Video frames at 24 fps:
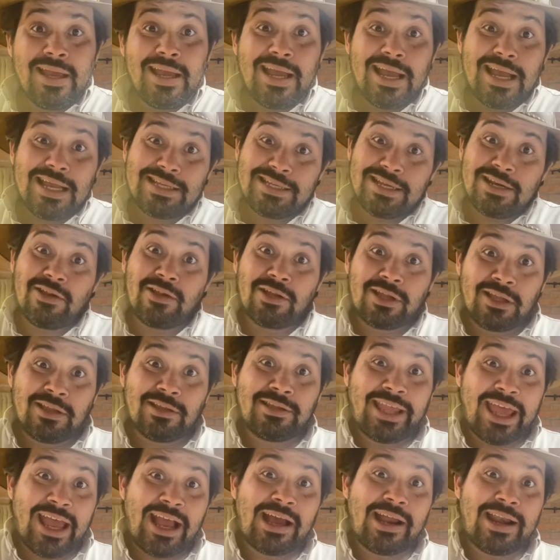is that it'll
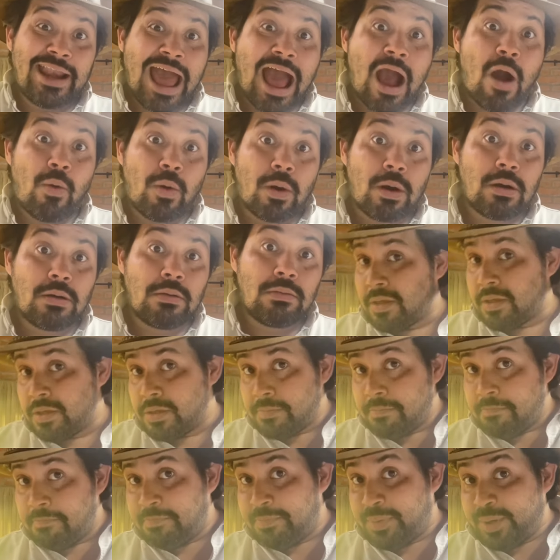take an hour.
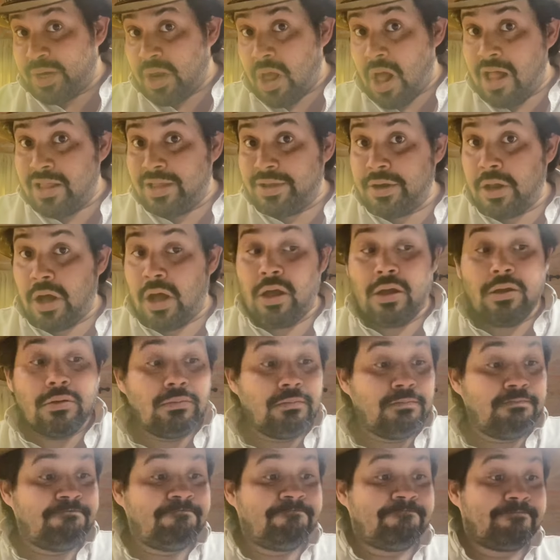But all in all,
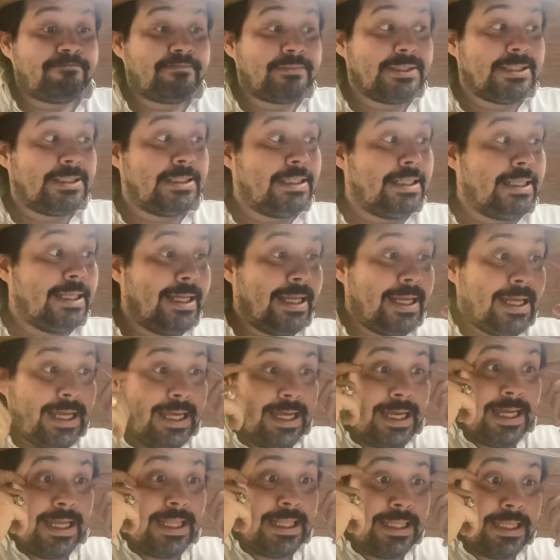
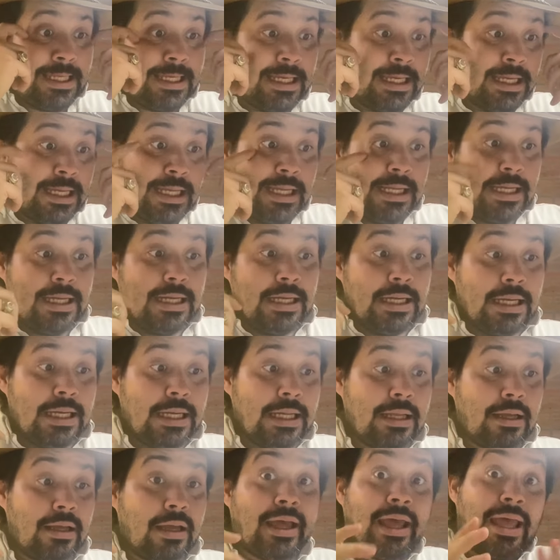it
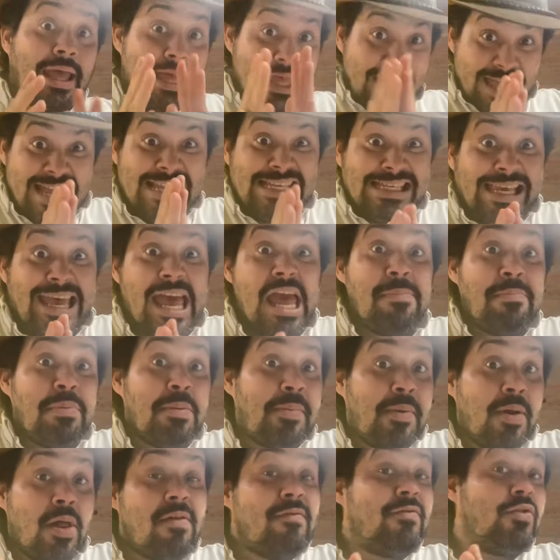is
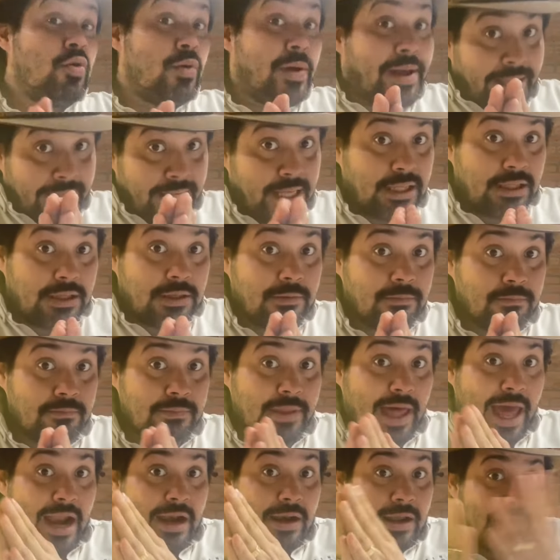capable of doing it.
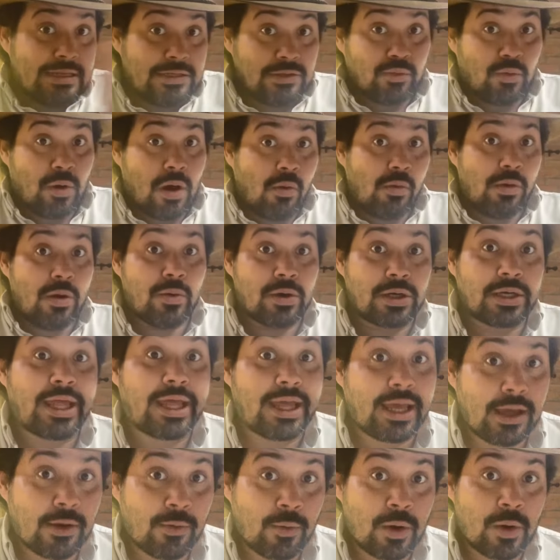That is what we were
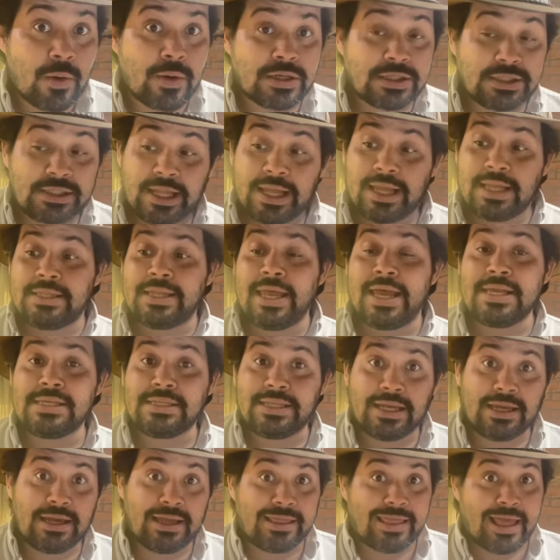
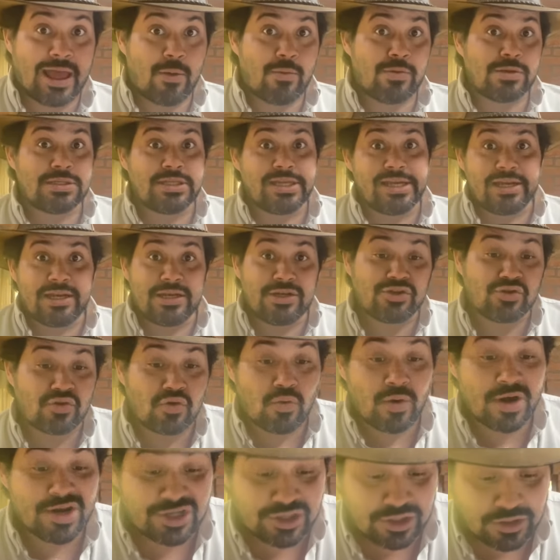tasting, and that was the initial
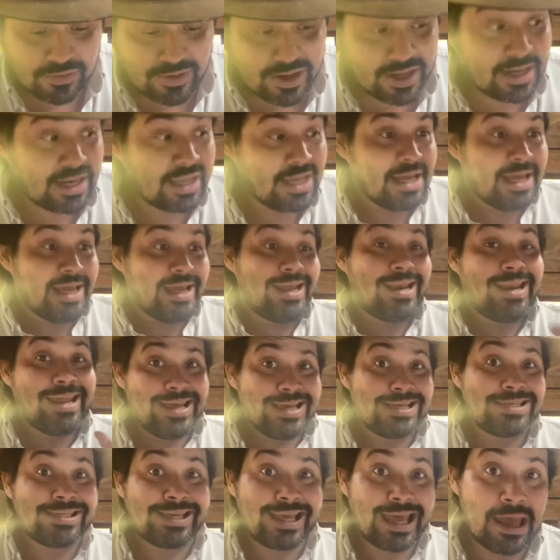question, right? It
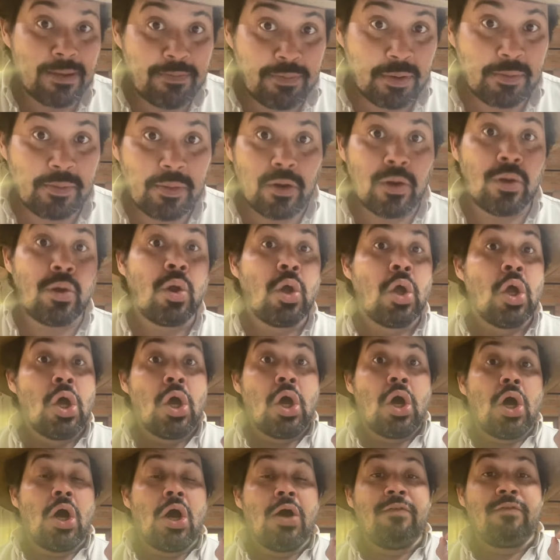is capable
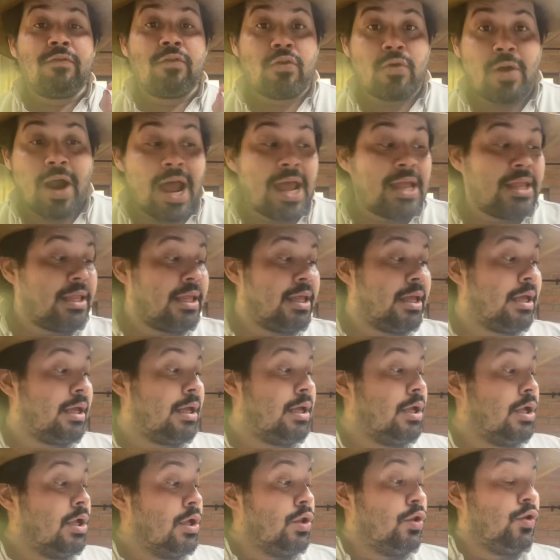of
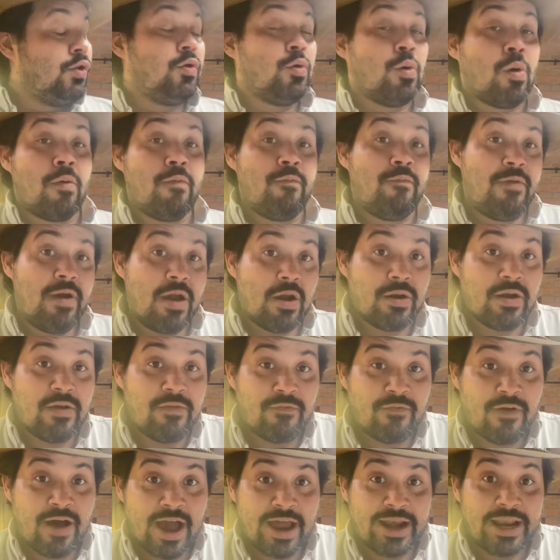grinding to a very
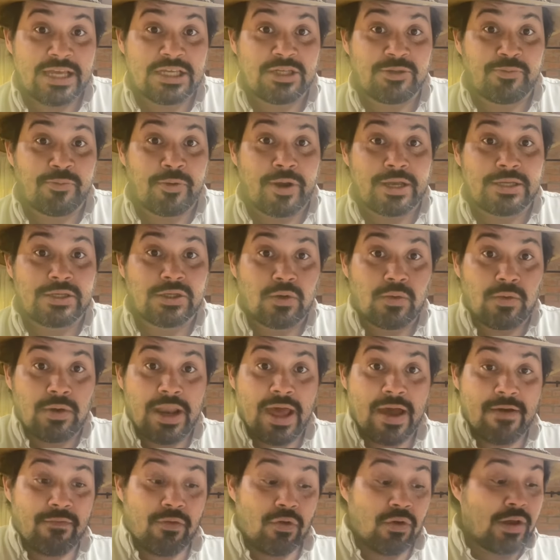fine espresso
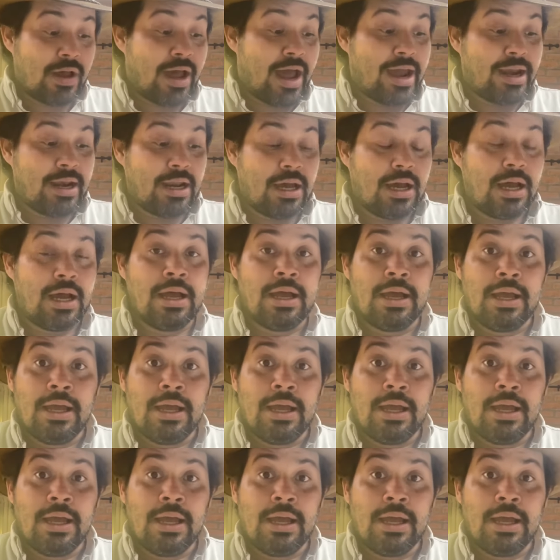level kind of